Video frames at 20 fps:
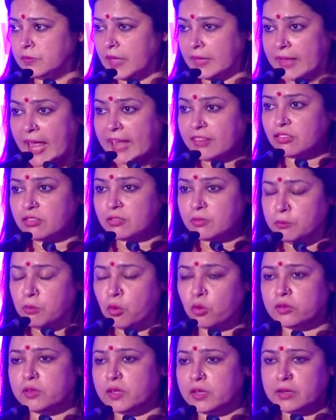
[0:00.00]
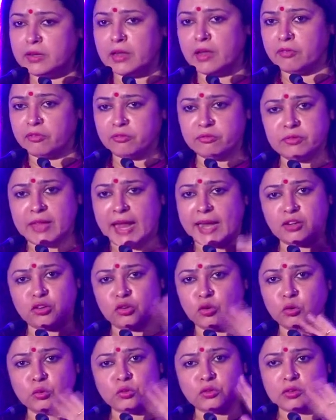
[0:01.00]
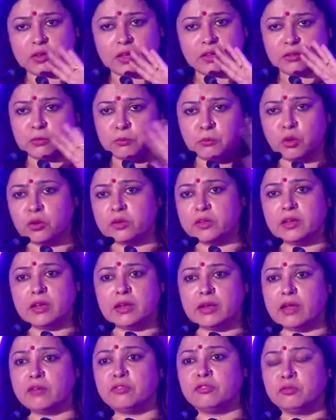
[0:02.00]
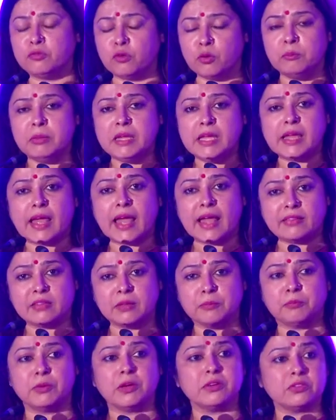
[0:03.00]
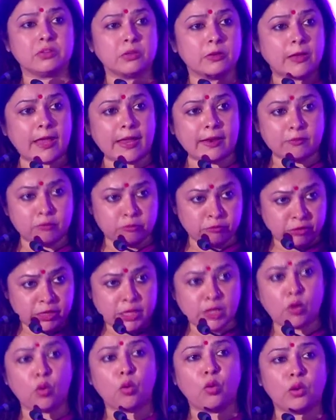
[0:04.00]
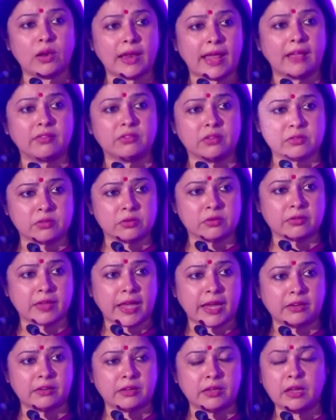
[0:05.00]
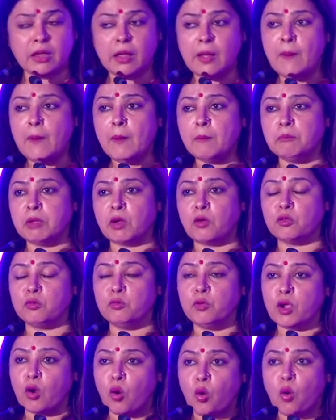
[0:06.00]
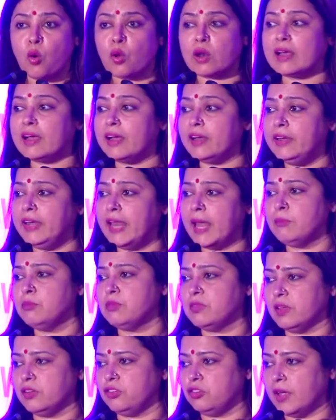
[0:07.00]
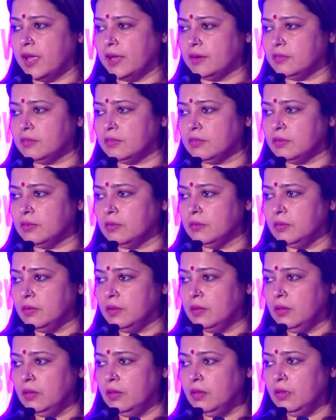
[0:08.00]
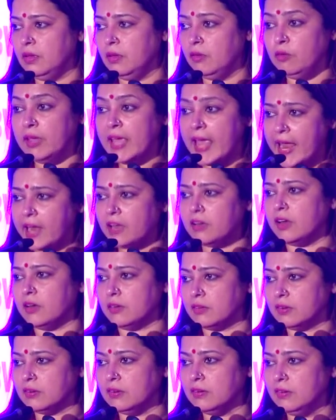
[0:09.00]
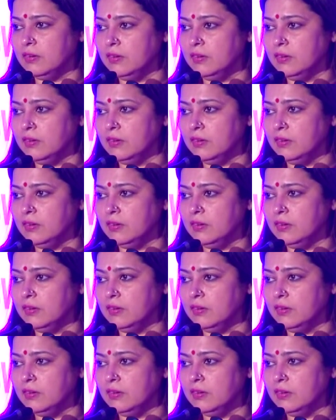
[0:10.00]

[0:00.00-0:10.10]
That's more than enough. That truth is more than enough for me as a person and we all as a society because we all condemn such acts. We hate it.